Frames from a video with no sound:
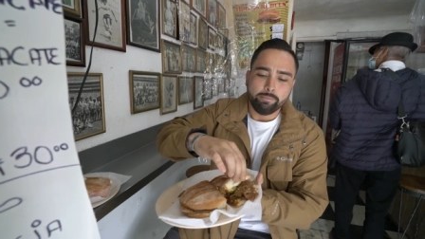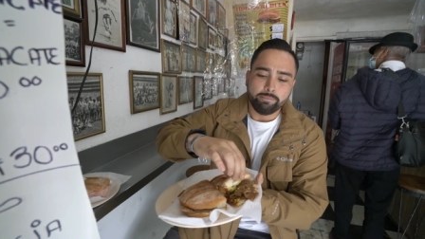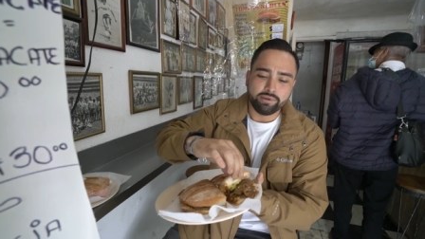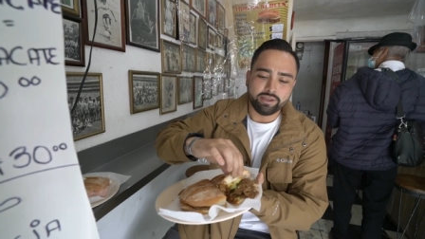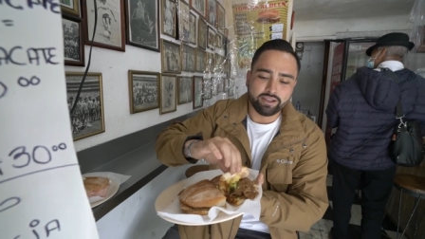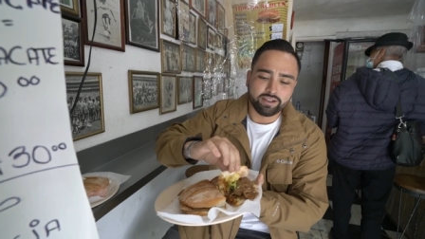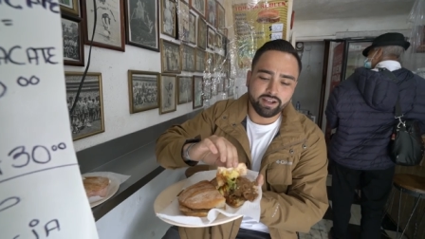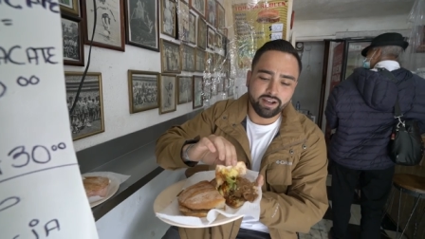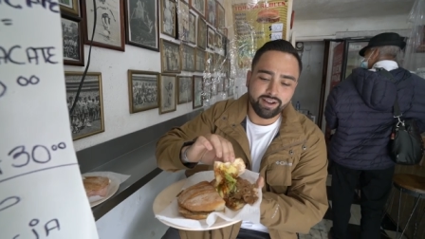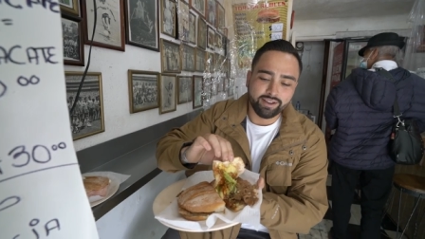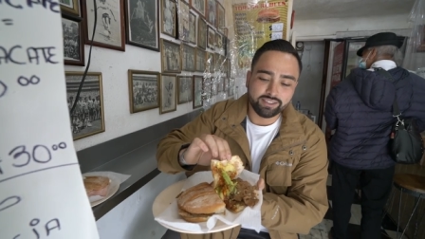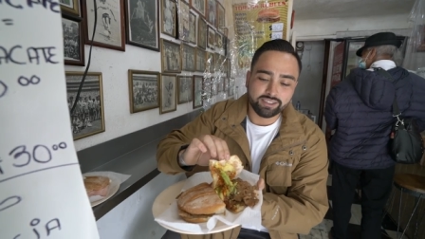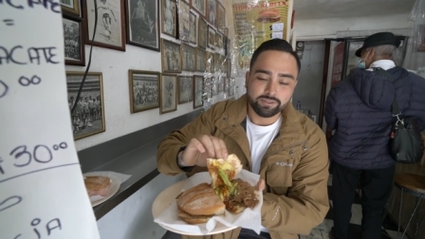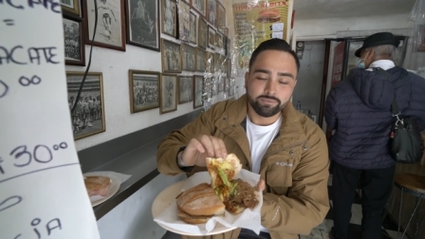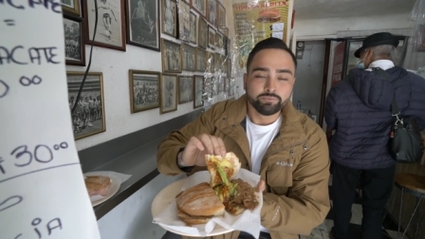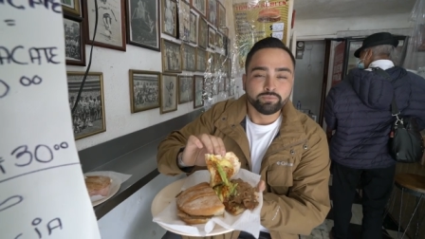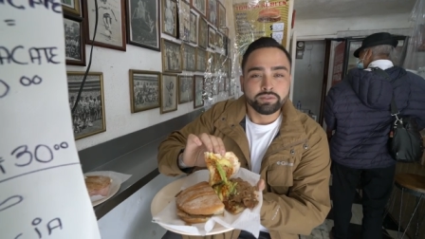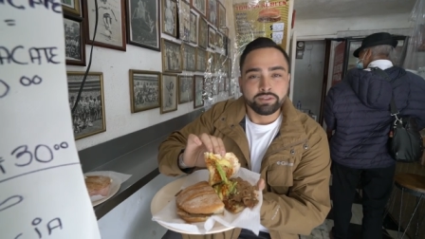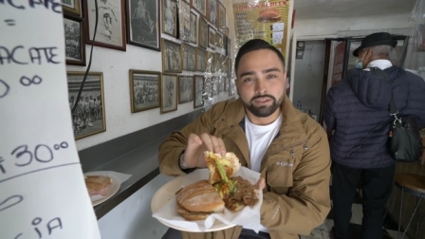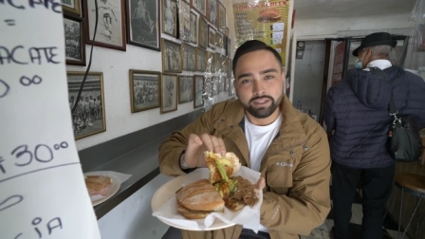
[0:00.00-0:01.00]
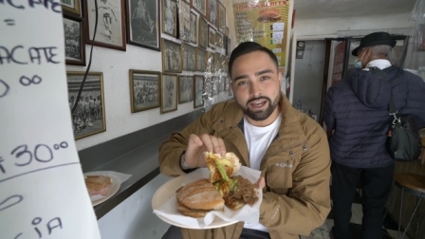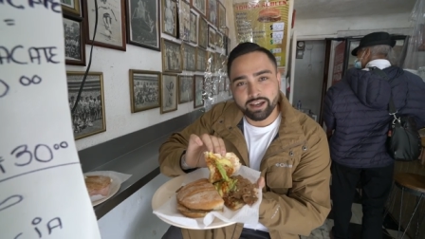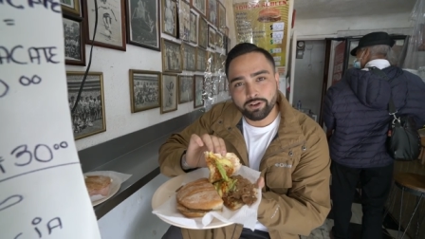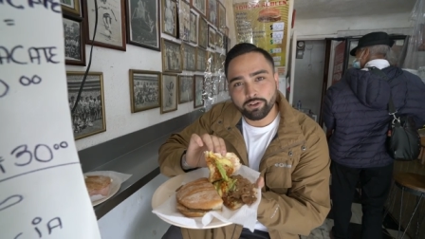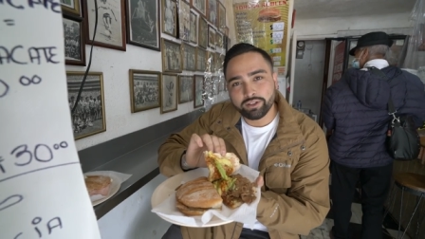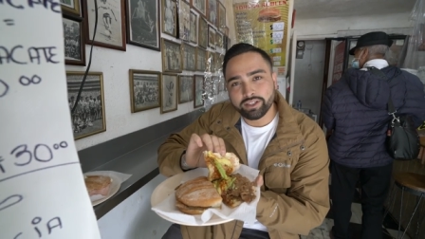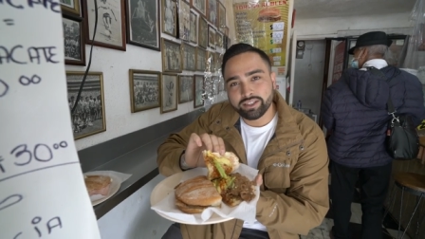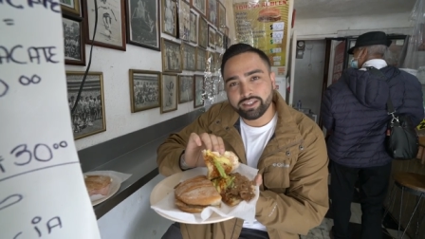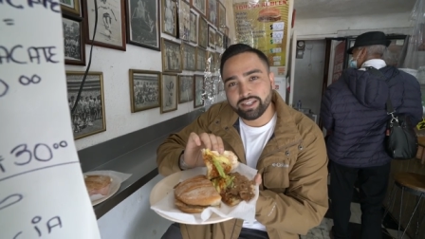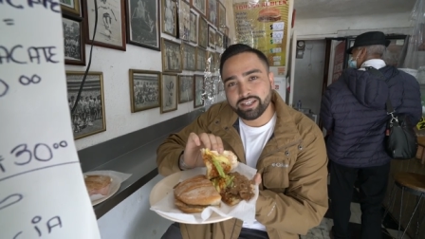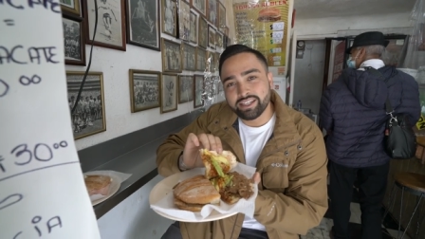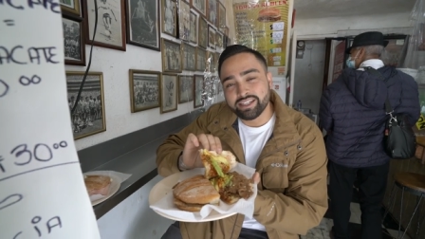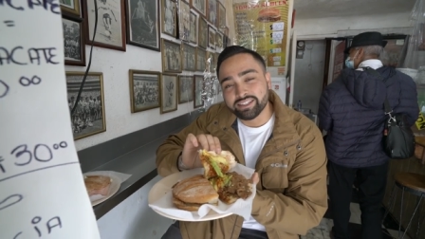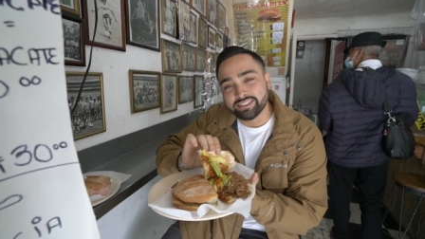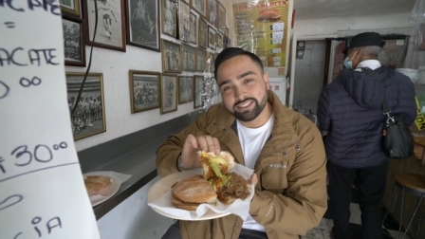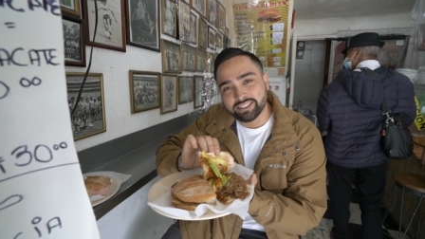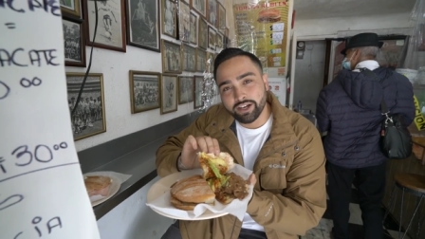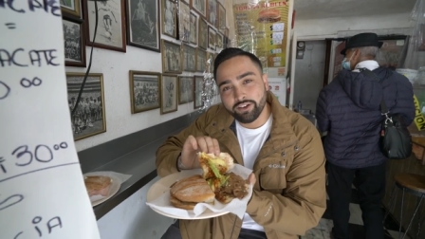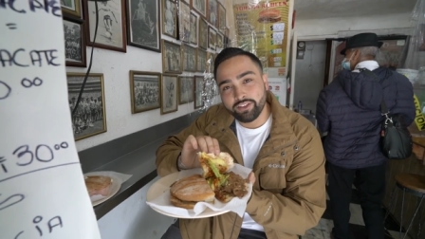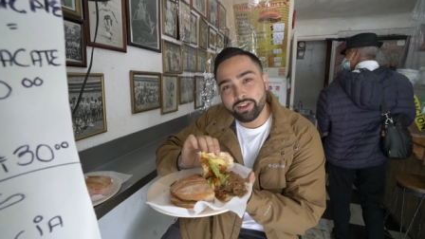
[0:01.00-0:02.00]
because not only did he
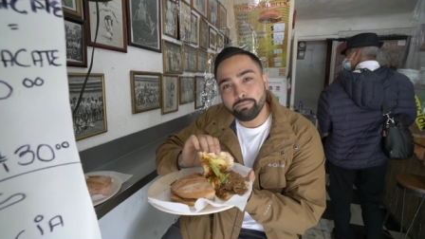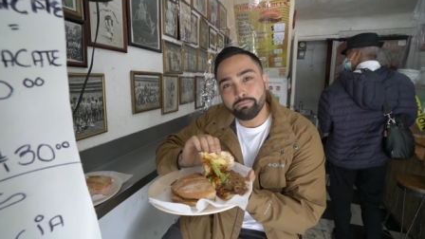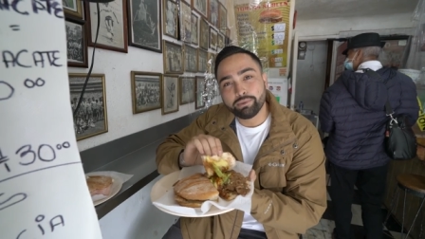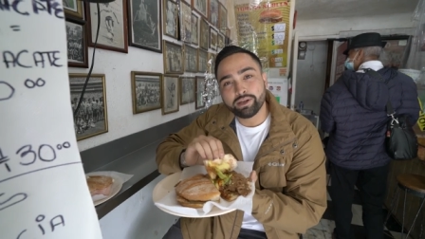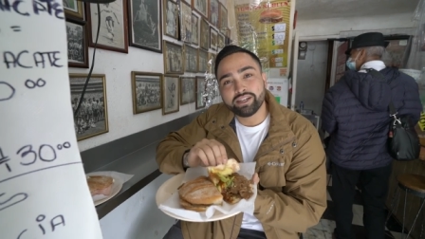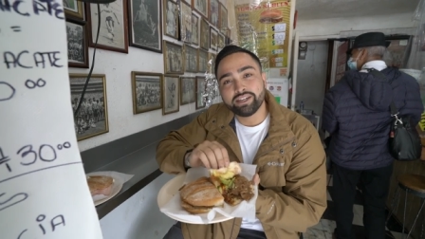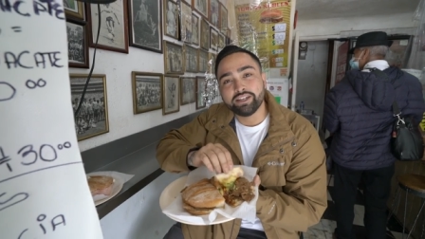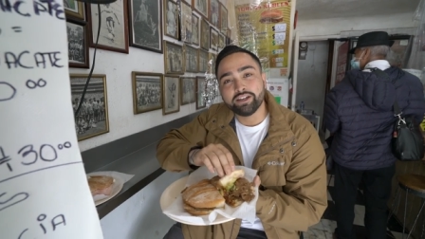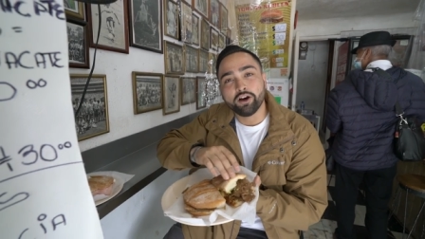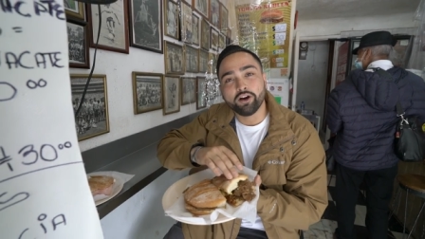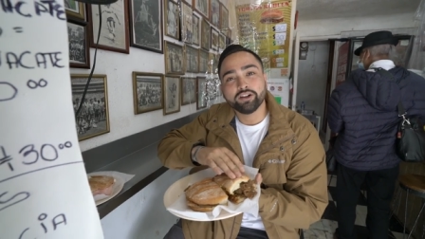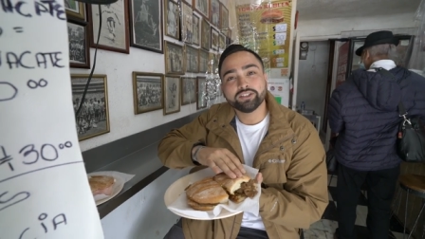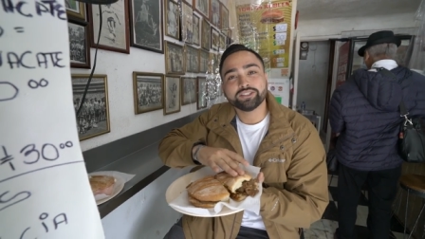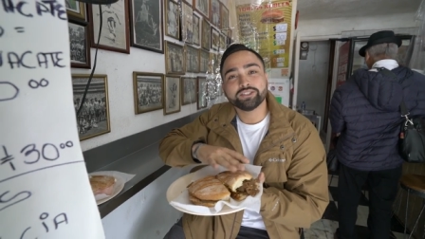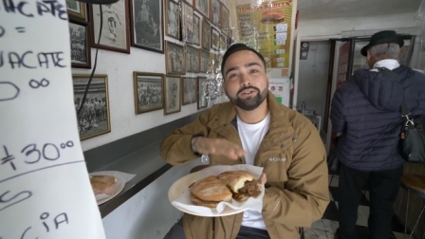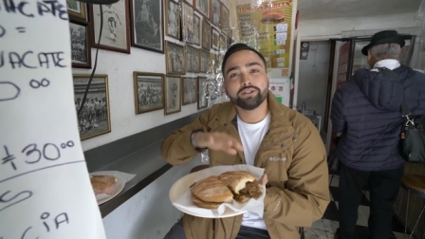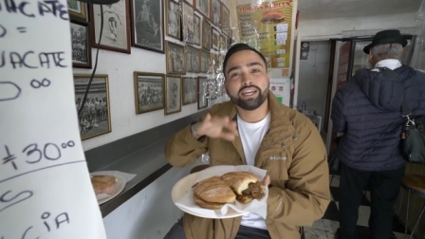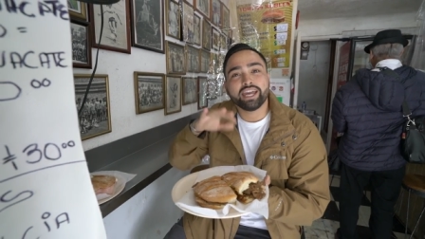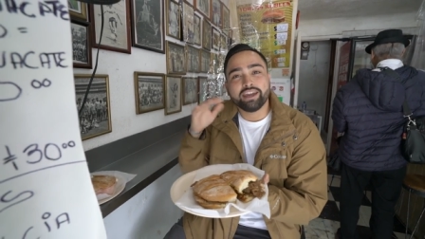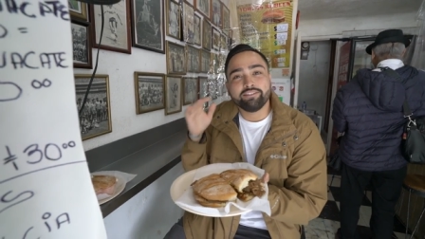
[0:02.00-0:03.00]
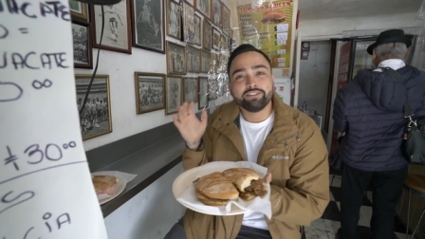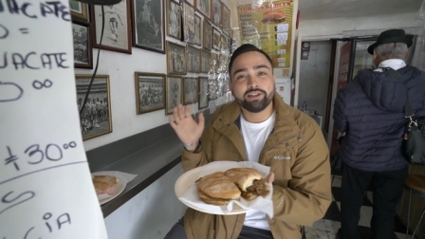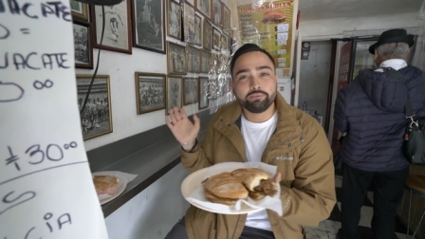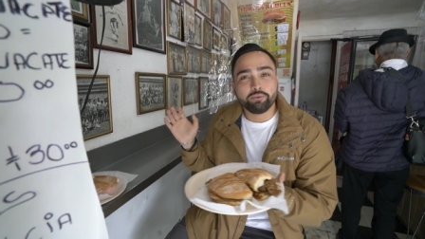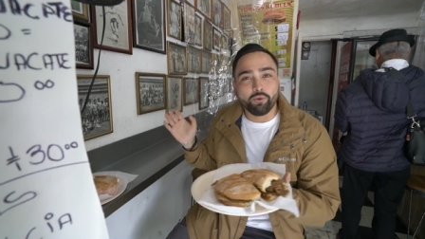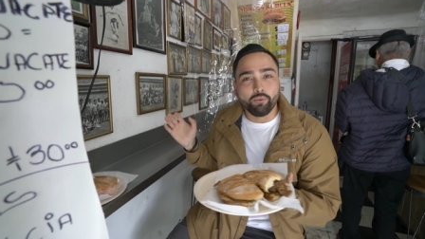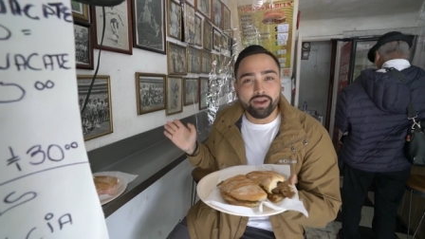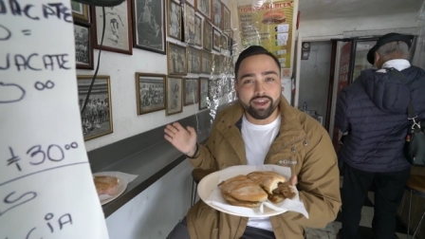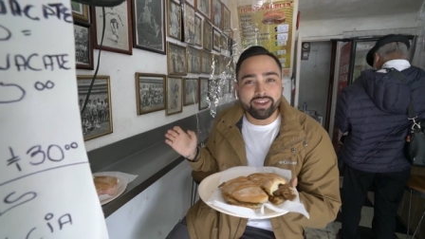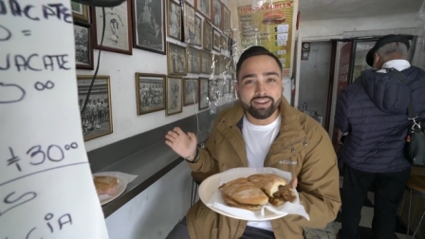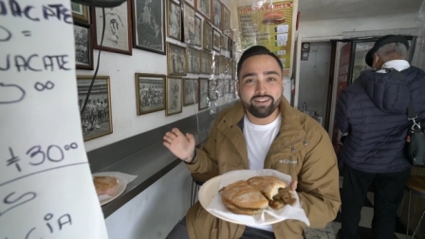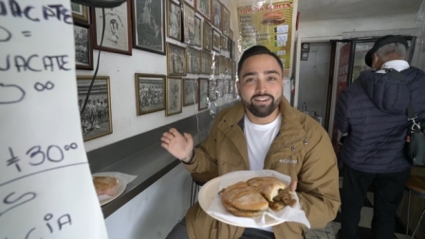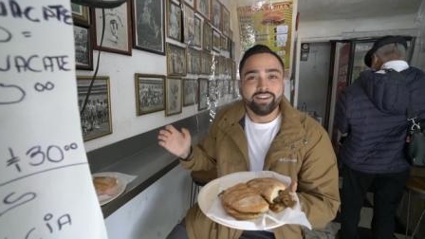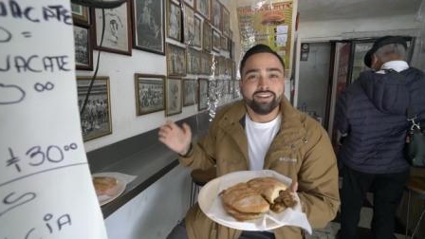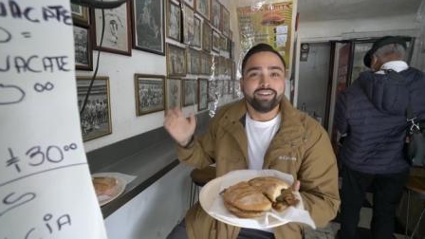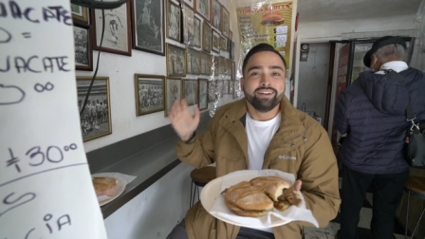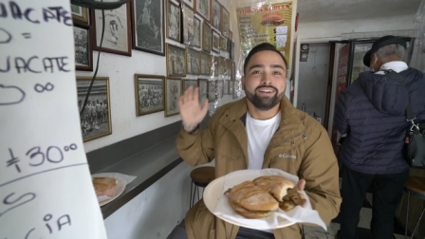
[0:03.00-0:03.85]
sell them, but he also gave them away